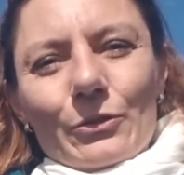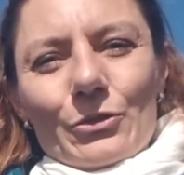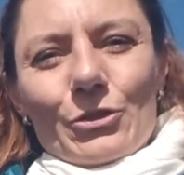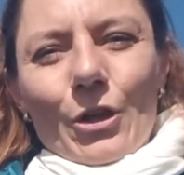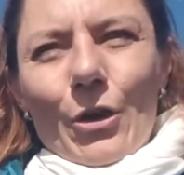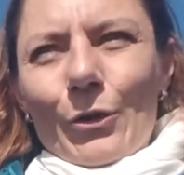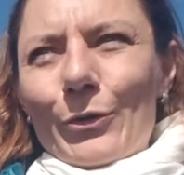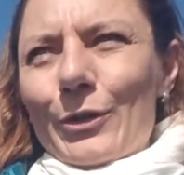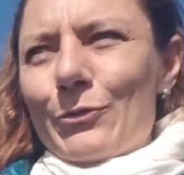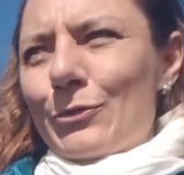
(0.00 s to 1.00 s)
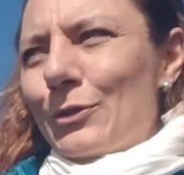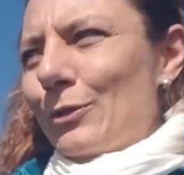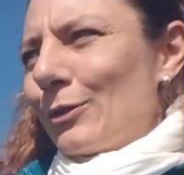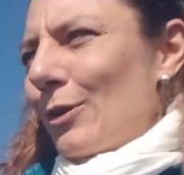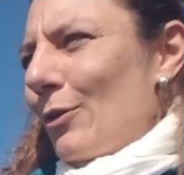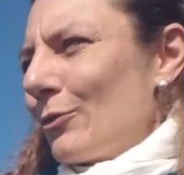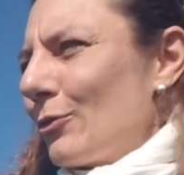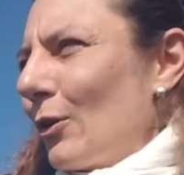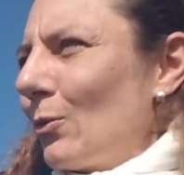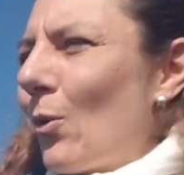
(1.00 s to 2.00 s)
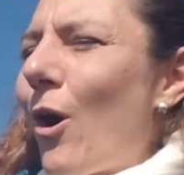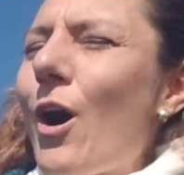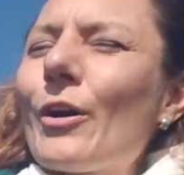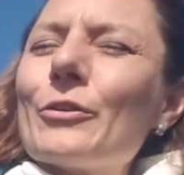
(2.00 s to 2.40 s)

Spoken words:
So if you're going for a walk